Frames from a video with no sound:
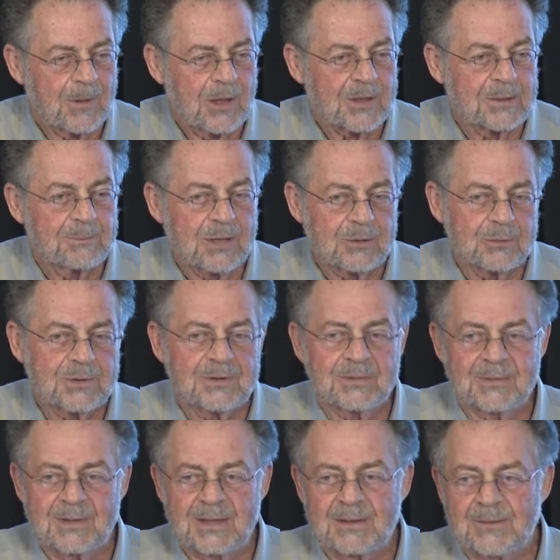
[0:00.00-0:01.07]
on a boat,
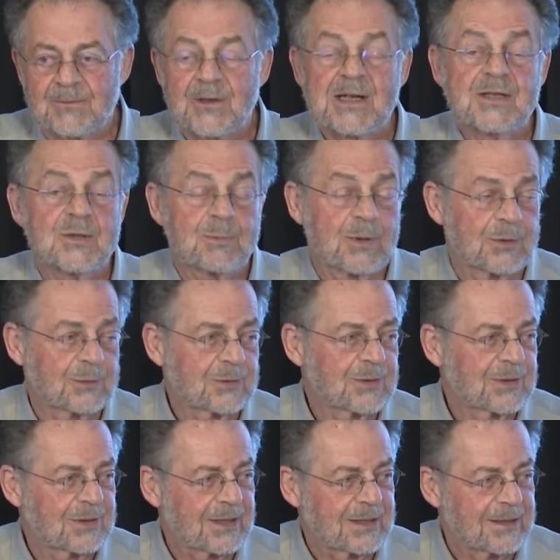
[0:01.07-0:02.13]
a uh, friend's boat,
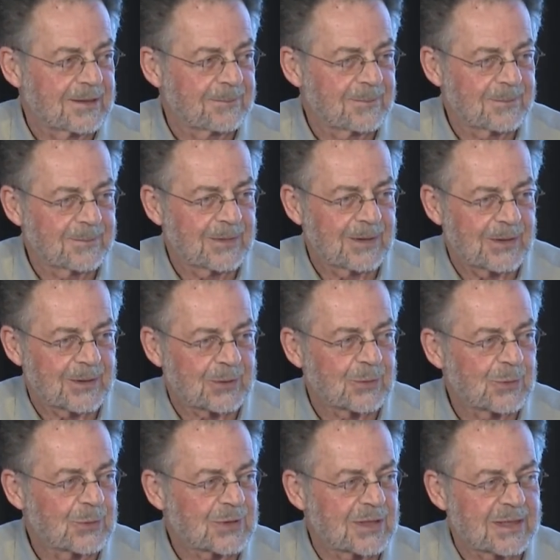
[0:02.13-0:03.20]
uh, on a
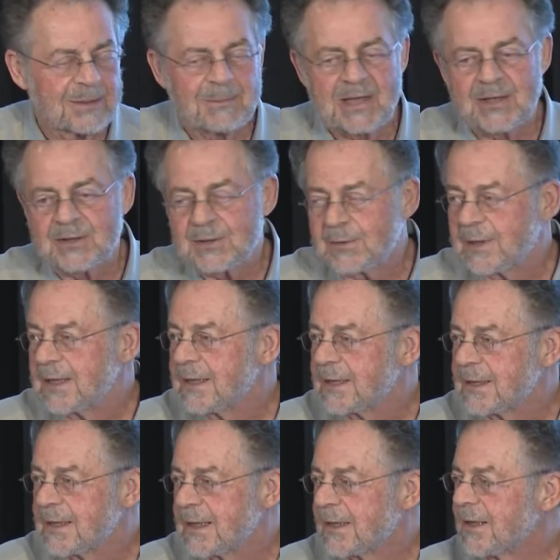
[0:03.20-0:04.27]
cruise in the Mediterranean,
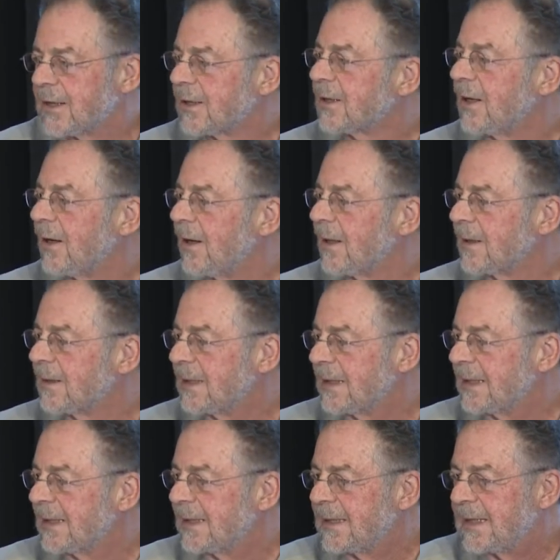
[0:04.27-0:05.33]
and I got a call
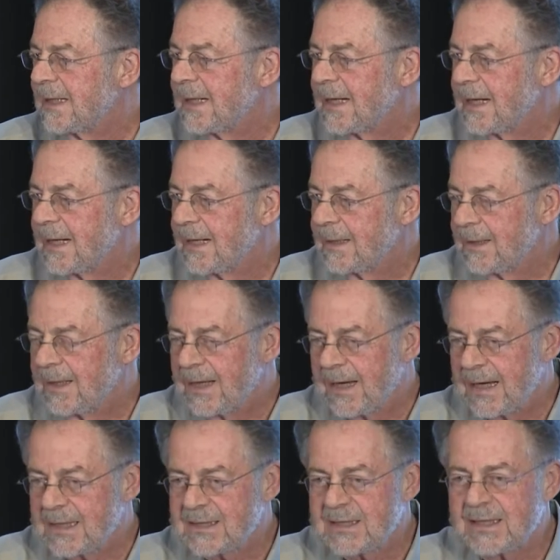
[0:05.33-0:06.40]

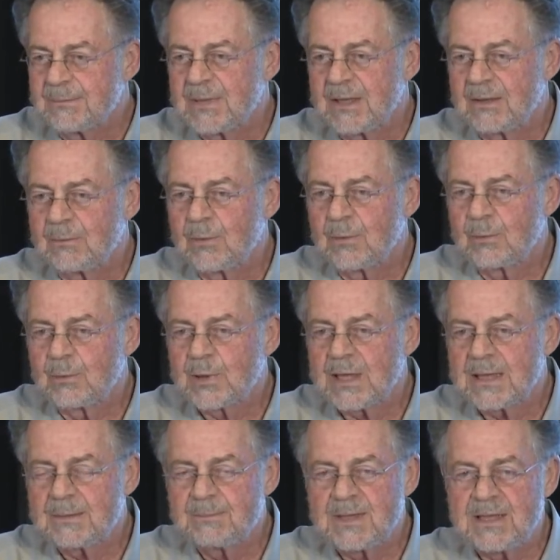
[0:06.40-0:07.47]
asking me would
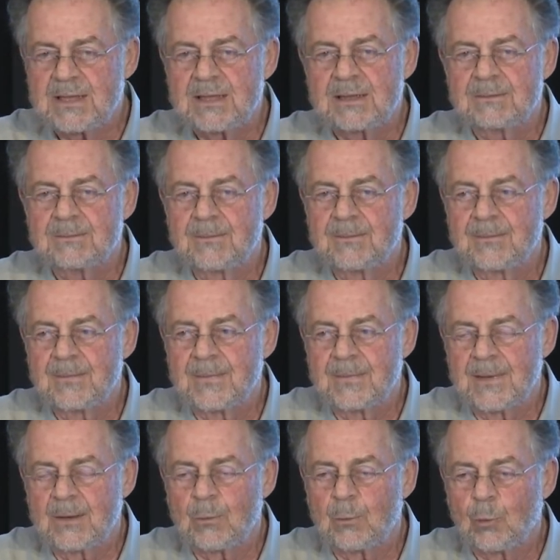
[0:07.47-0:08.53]
I be
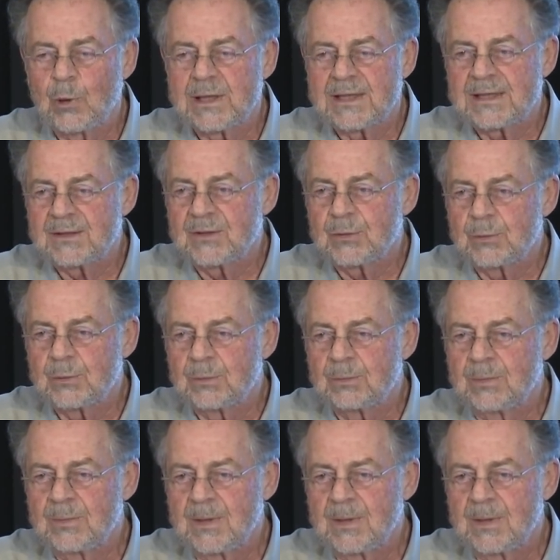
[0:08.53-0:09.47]
willing to